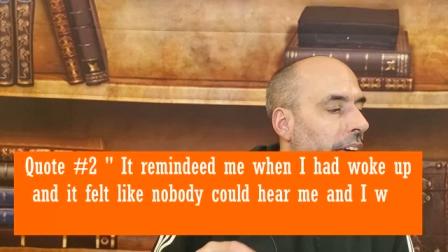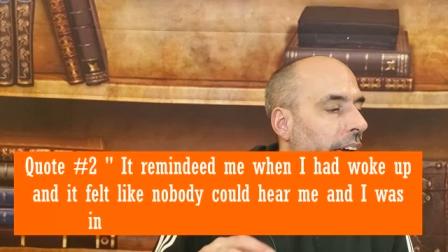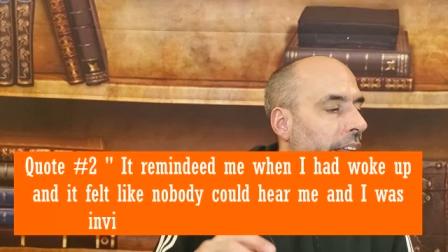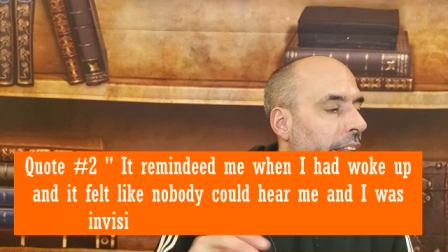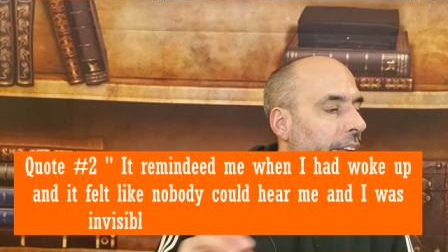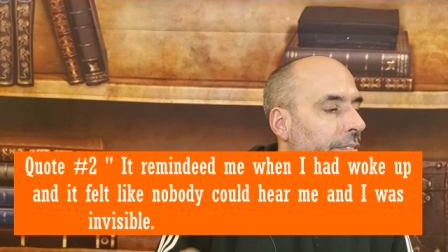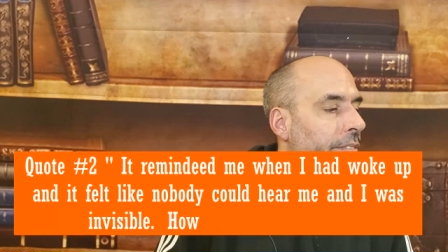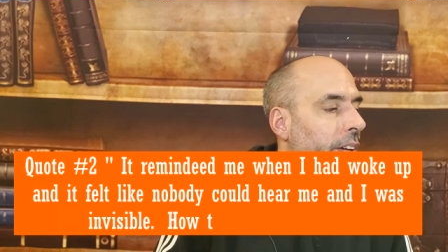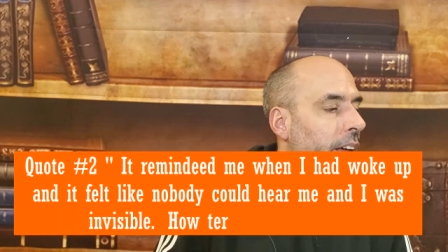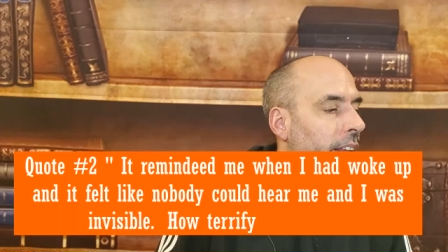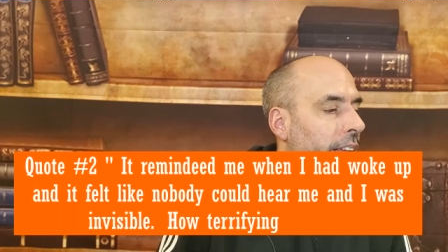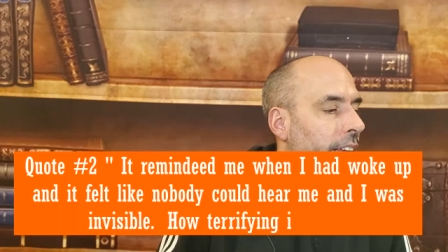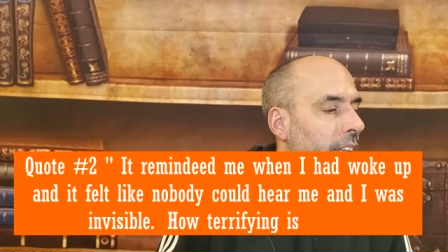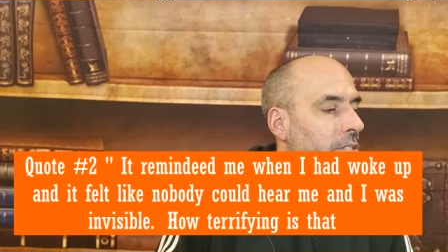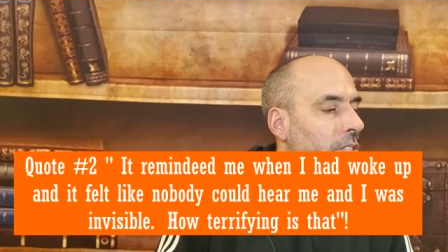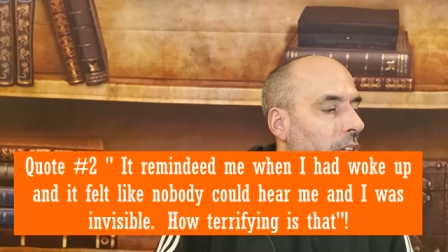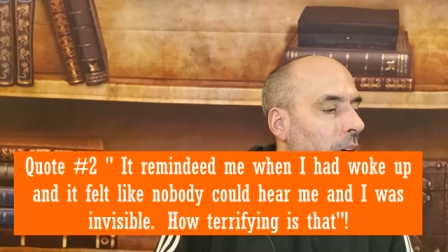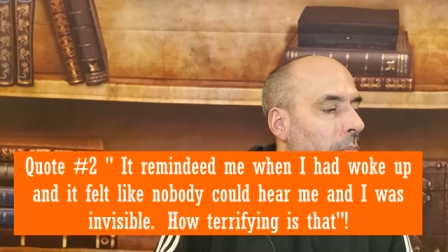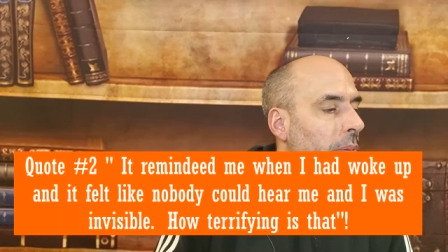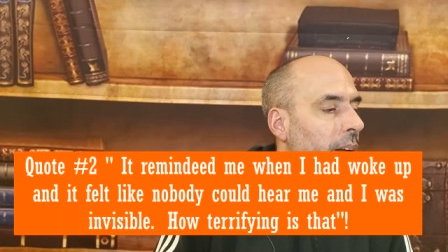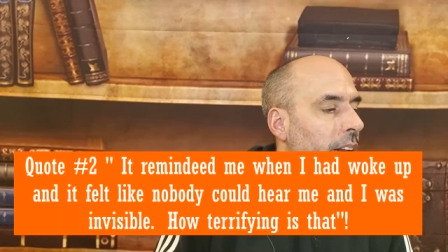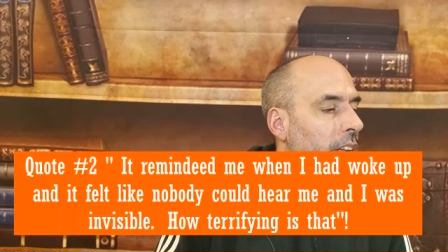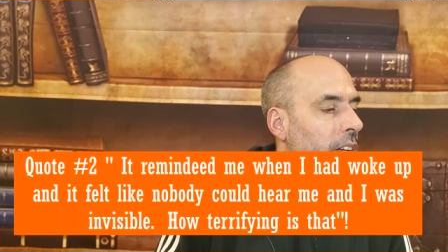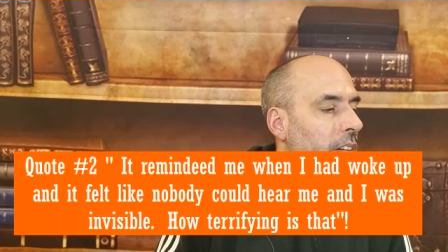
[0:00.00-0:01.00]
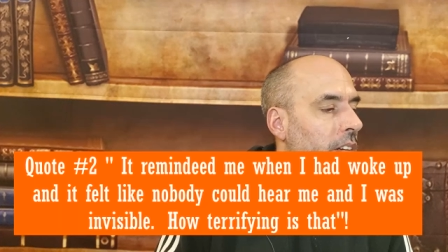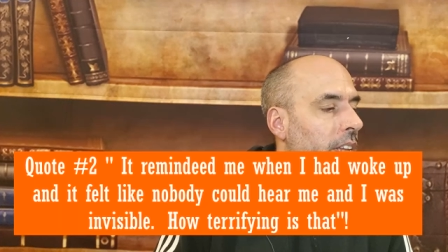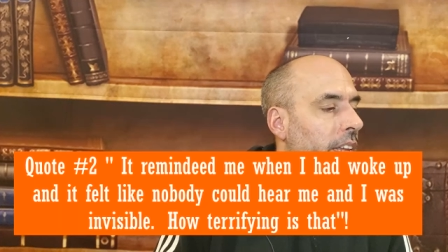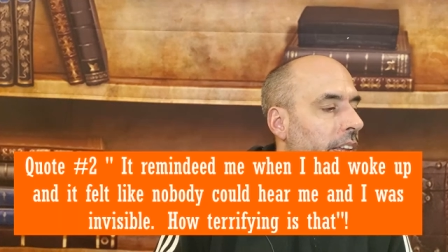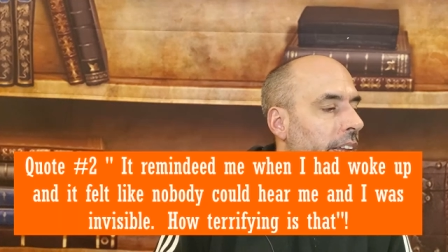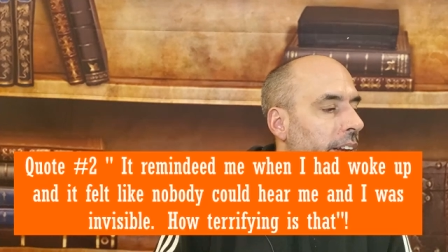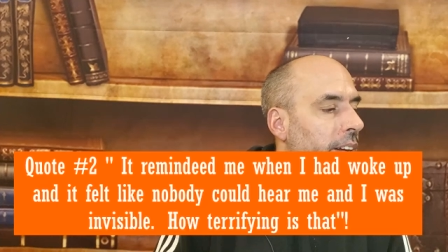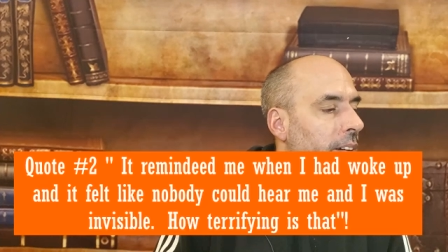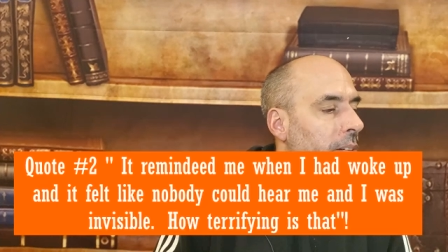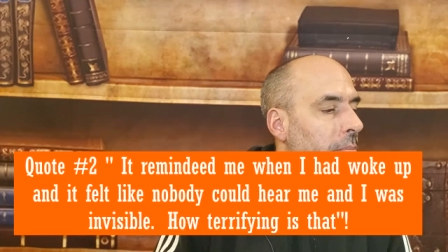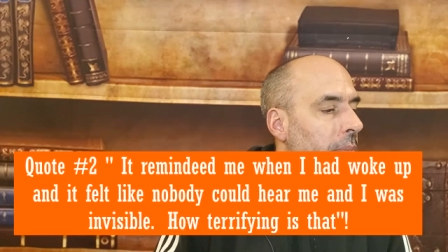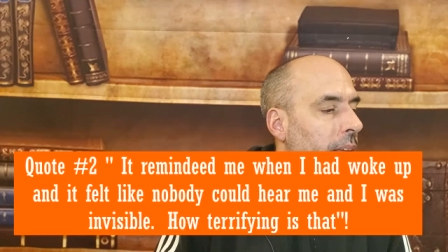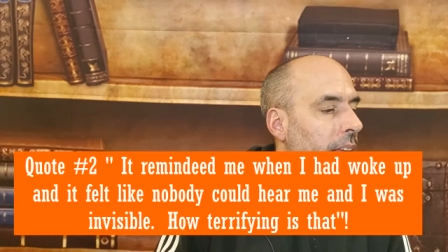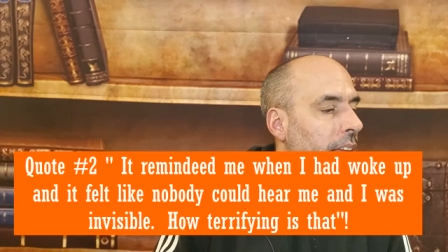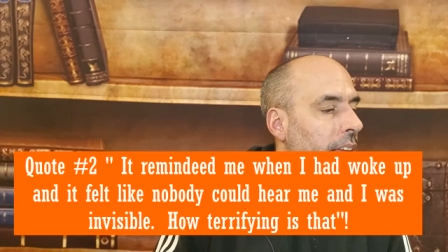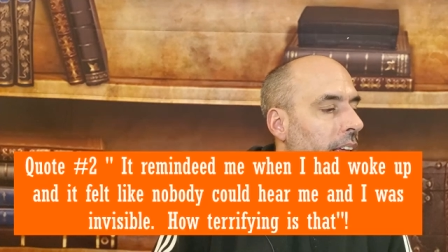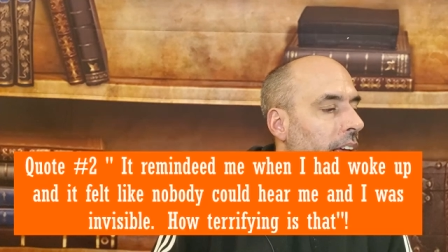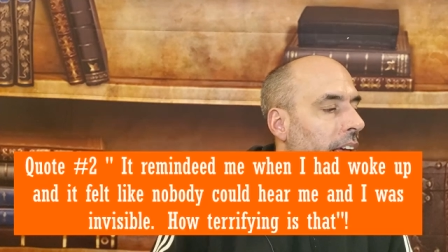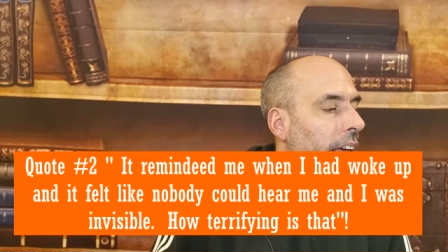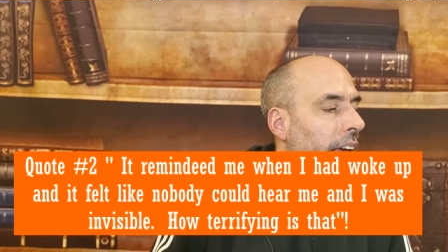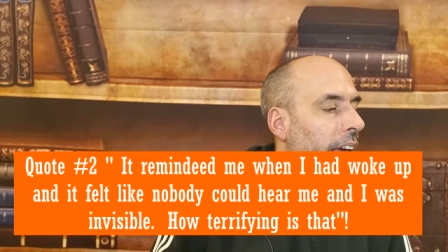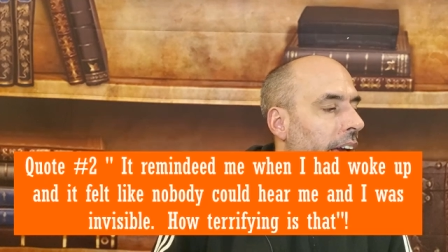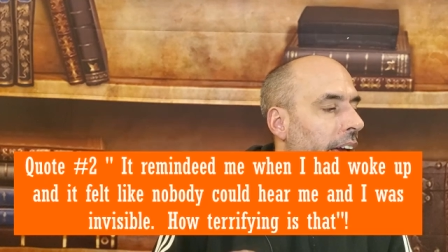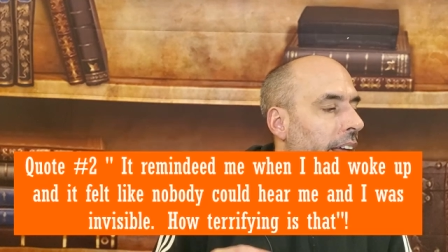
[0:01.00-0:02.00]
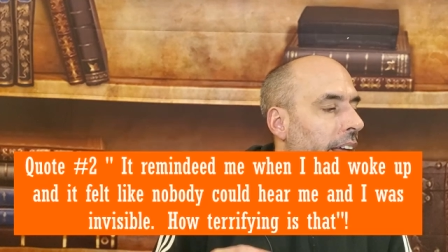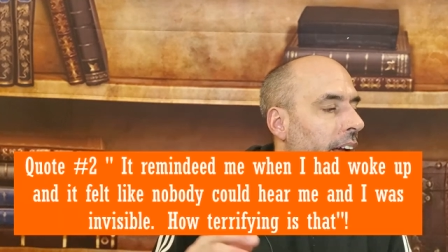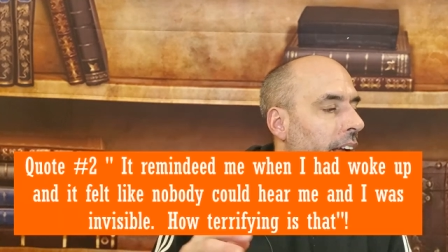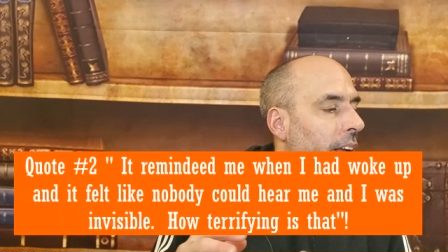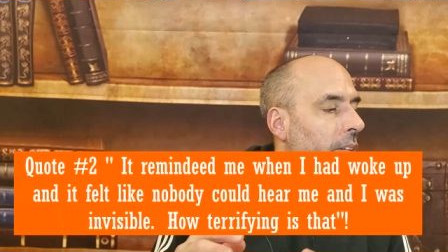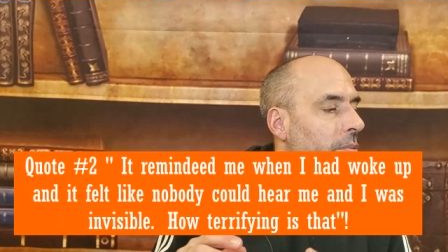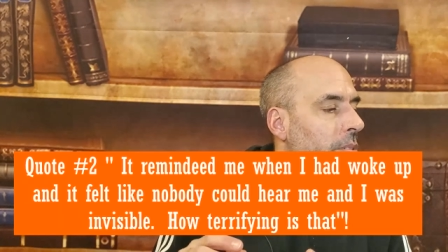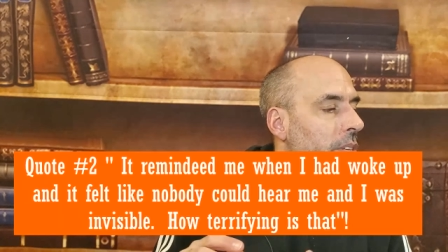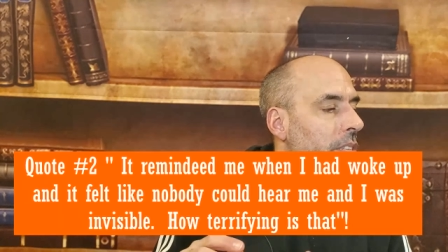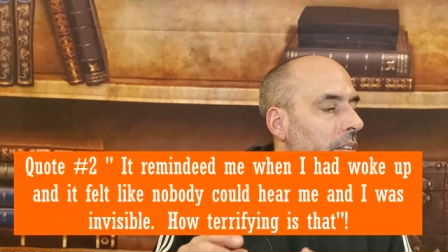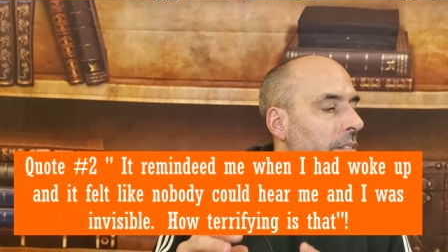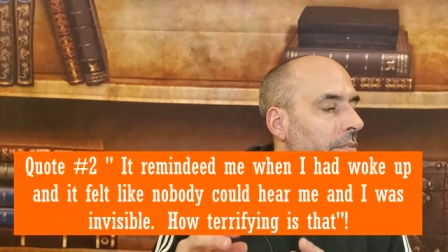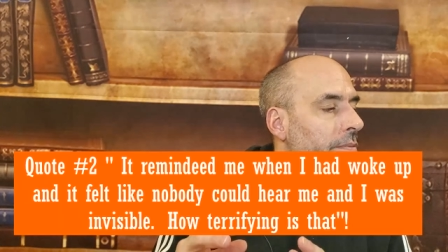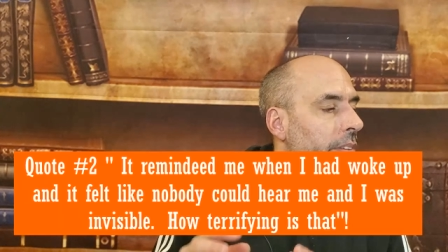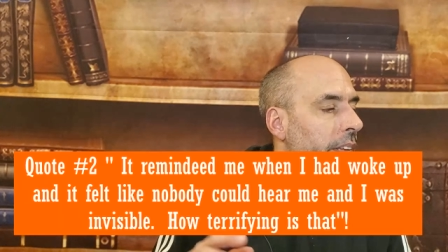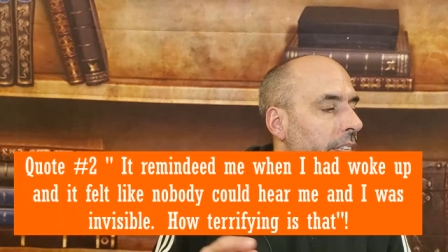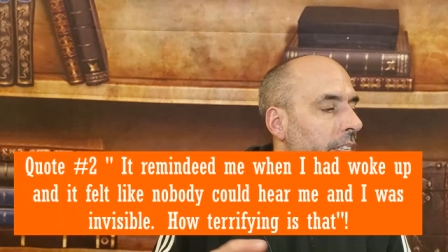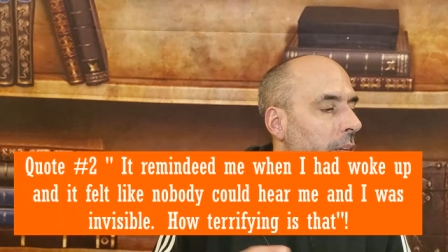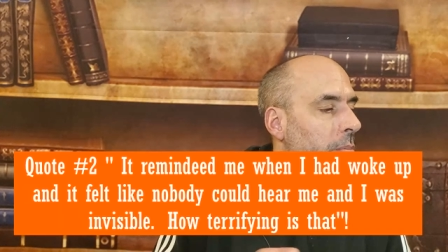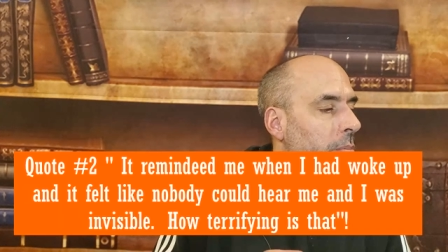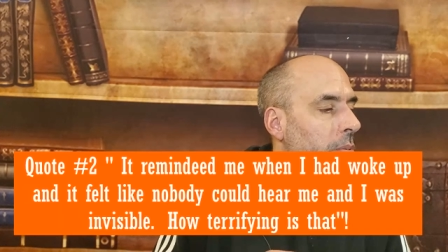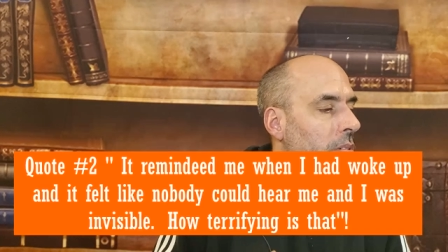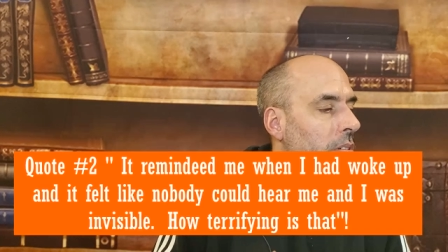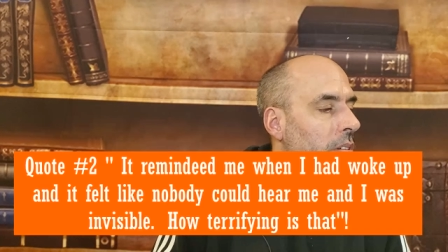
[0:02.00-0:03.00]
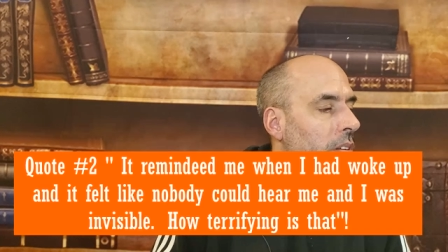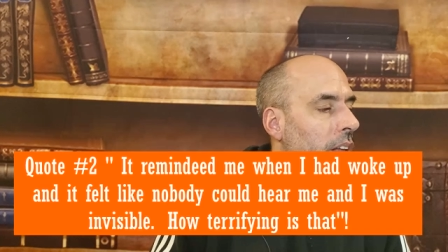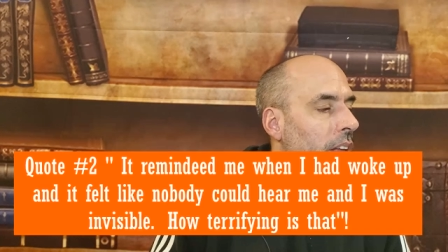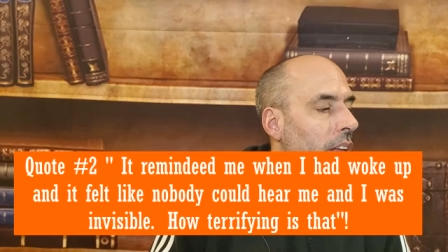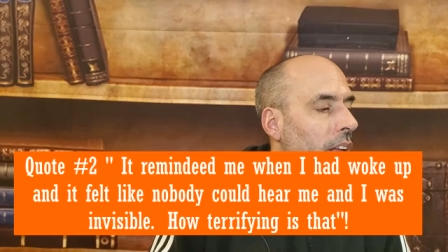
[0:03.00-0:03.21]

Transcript: and it felt like nobody could hear me and I was invisible.